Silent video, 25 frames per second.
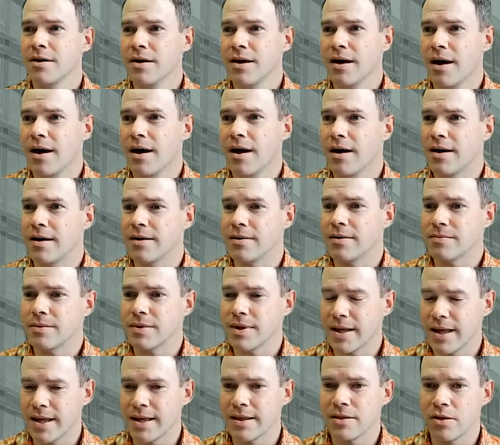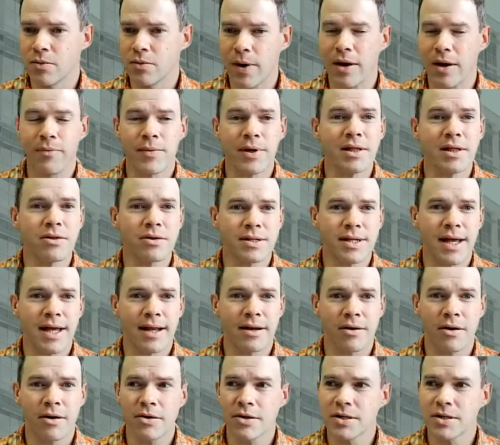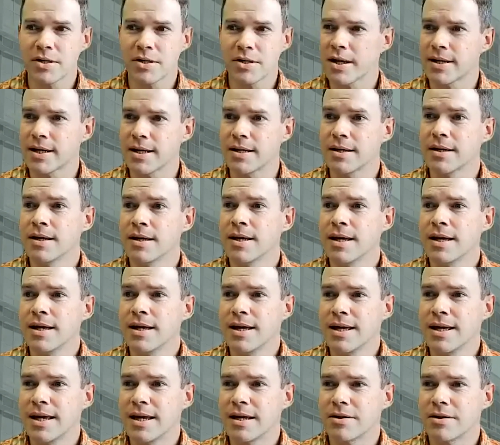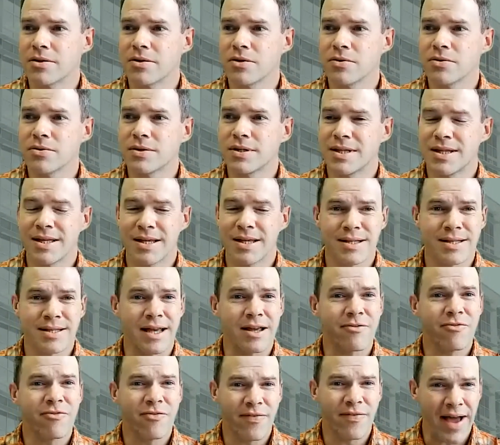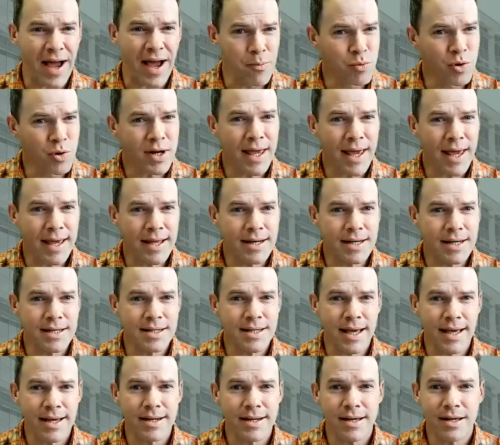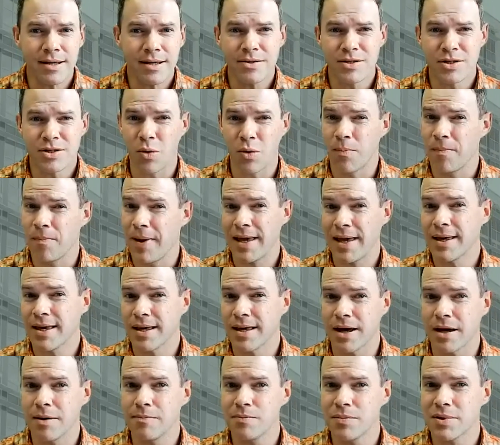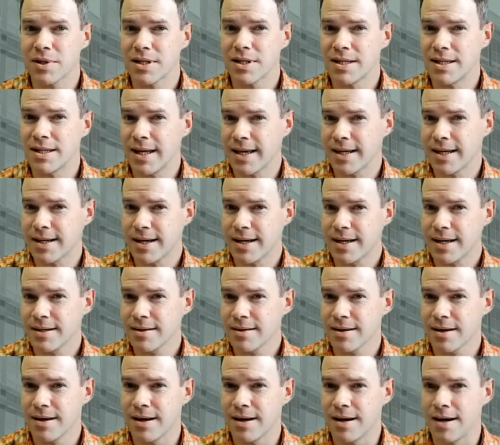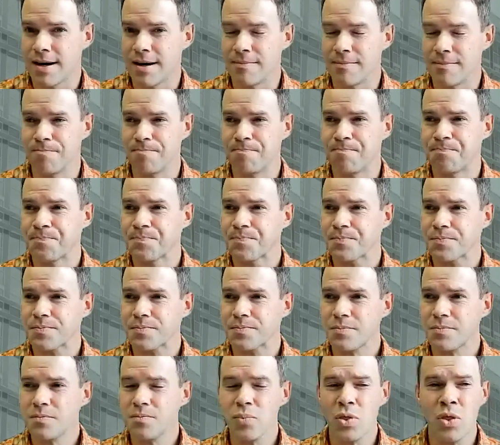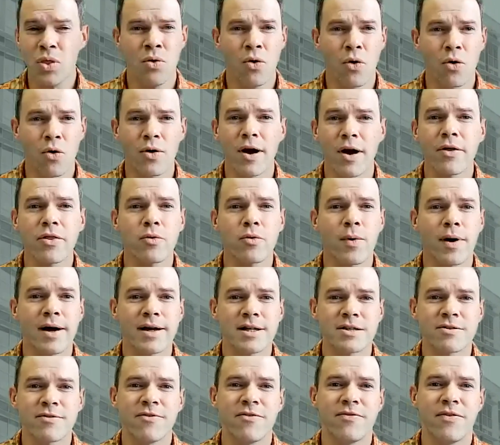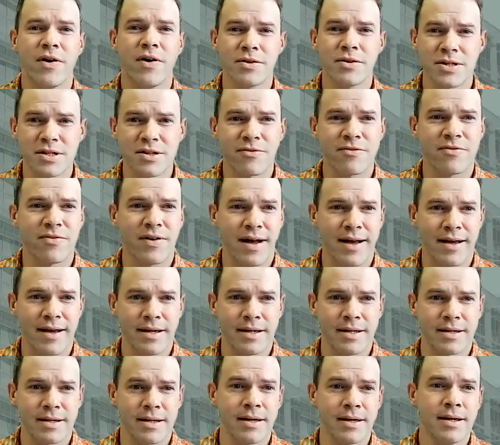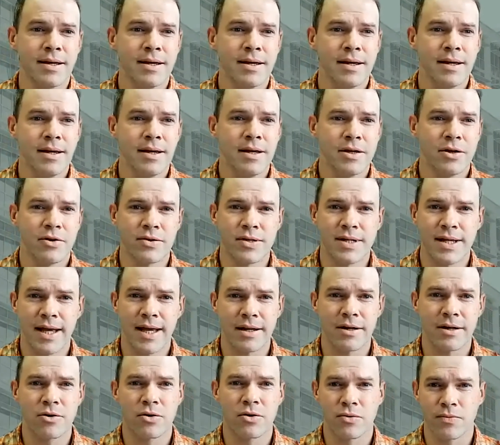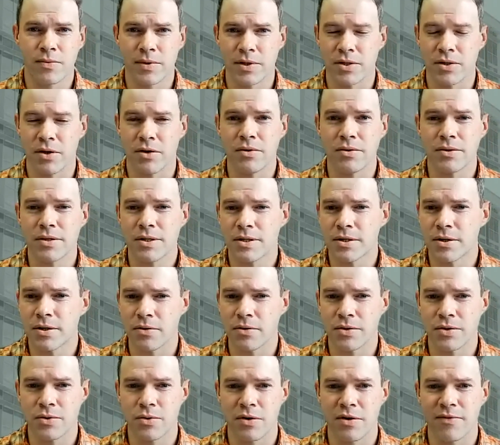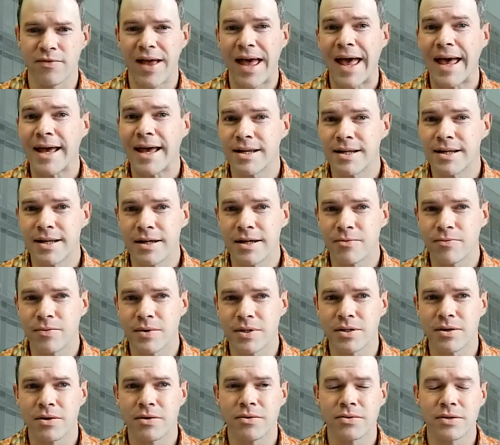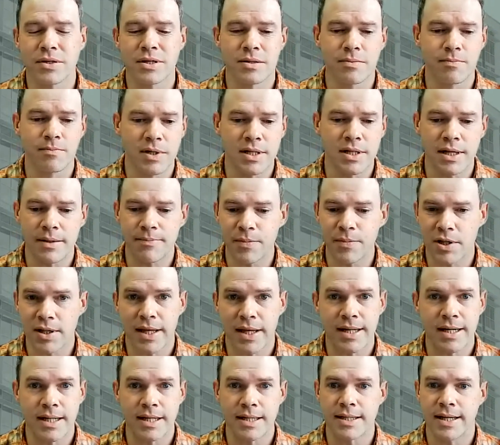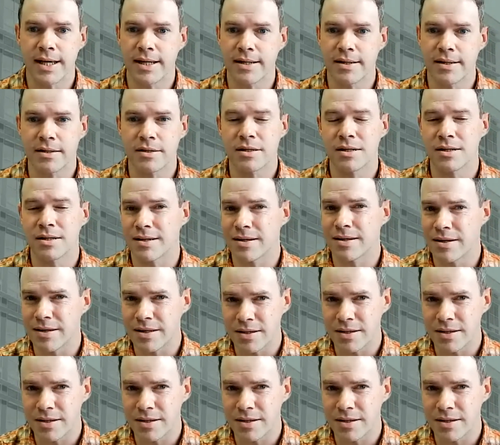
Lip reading: the way we looked at in our study, includes things like fabricating data, so making up data, or otherwise falsifying your data or results. So sort of editing results, manipulating data to